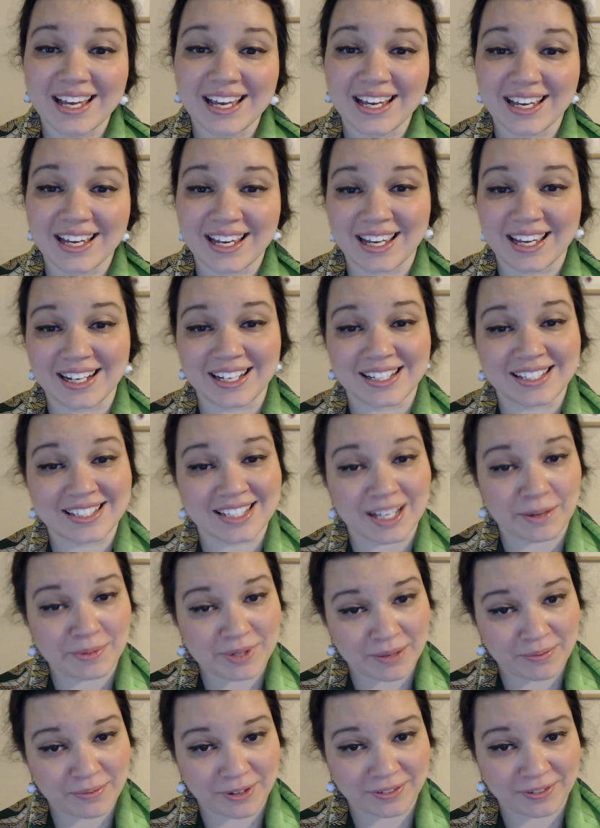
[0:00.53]
It is
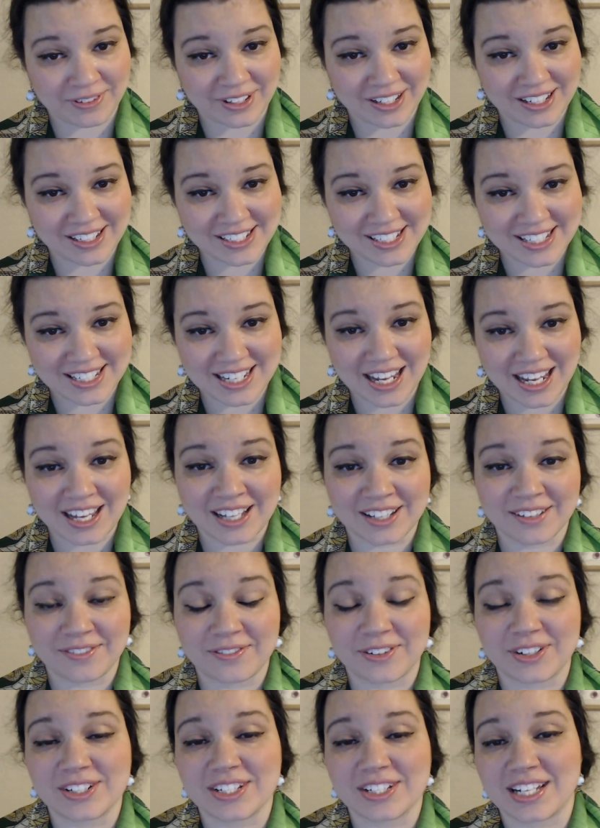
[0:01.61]
September 1st and the
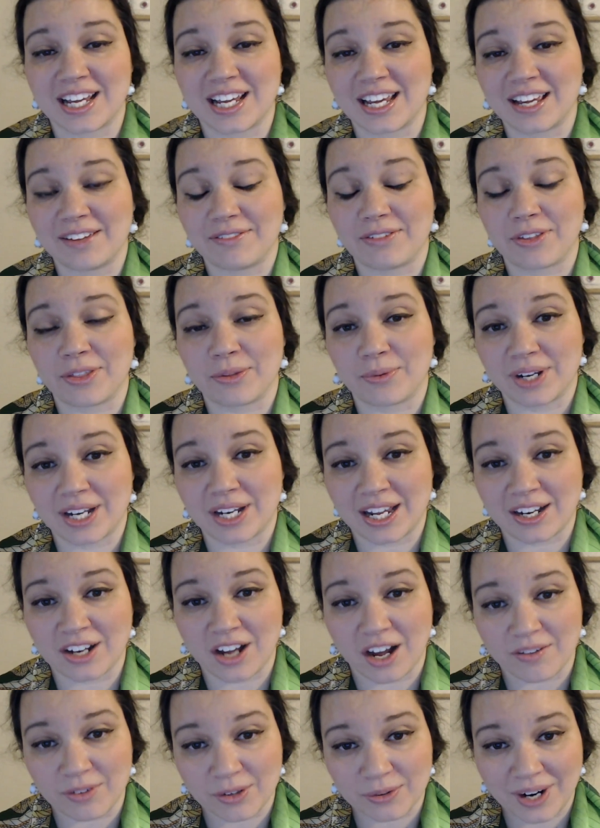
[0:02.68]
first day of the 3-day
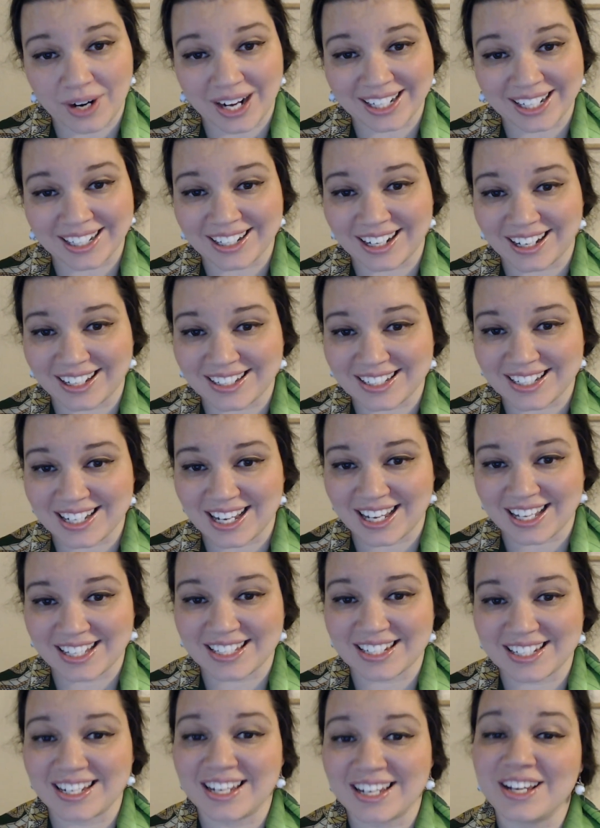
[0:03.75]
novel writing
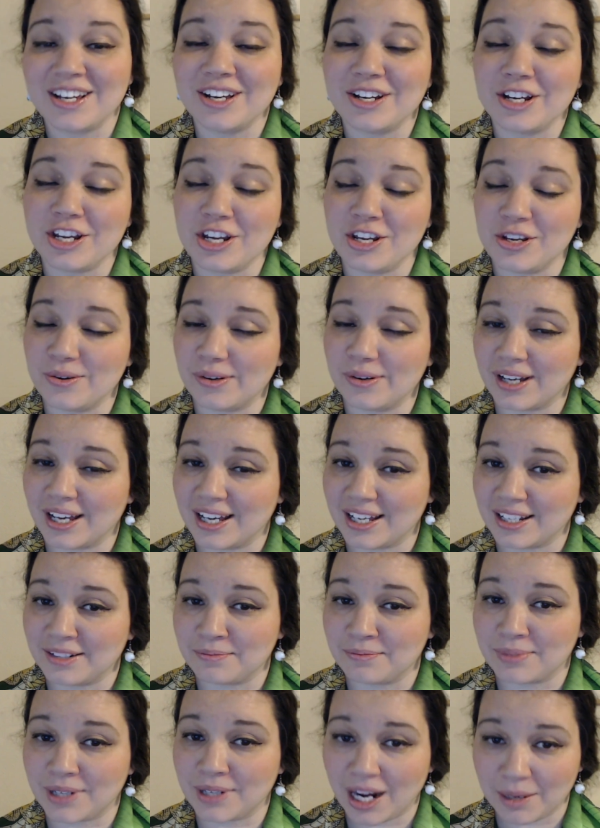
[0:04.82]
contest. You can
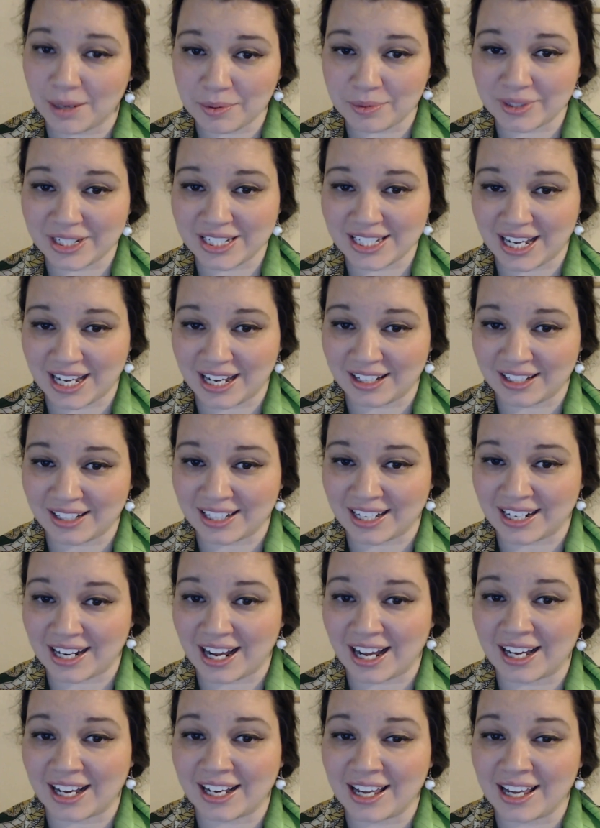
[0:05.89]
probably tell that
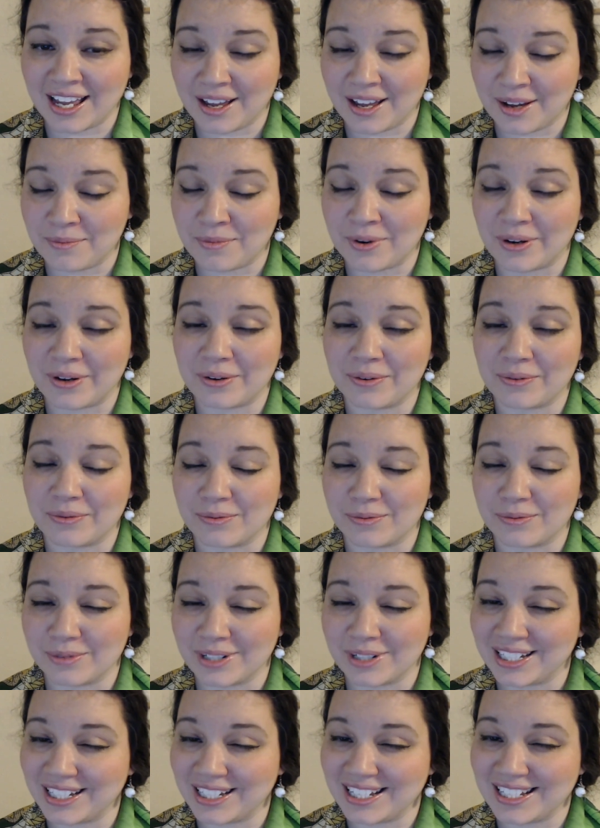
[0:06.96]
I am
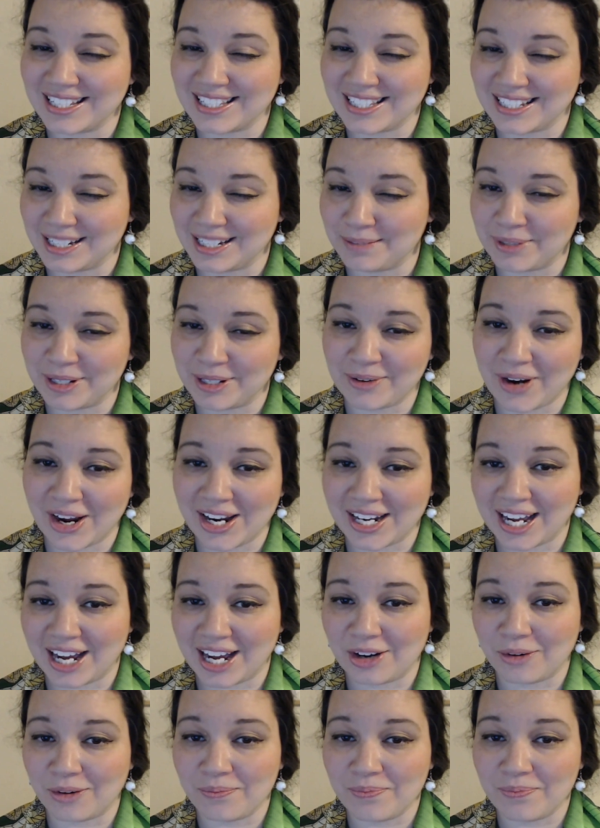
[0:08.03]
really sleepy right
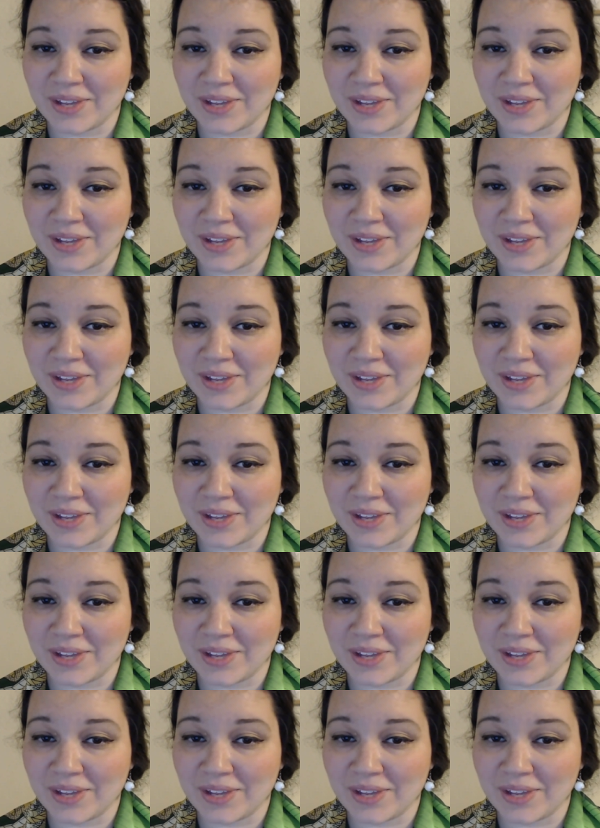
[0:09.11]
now,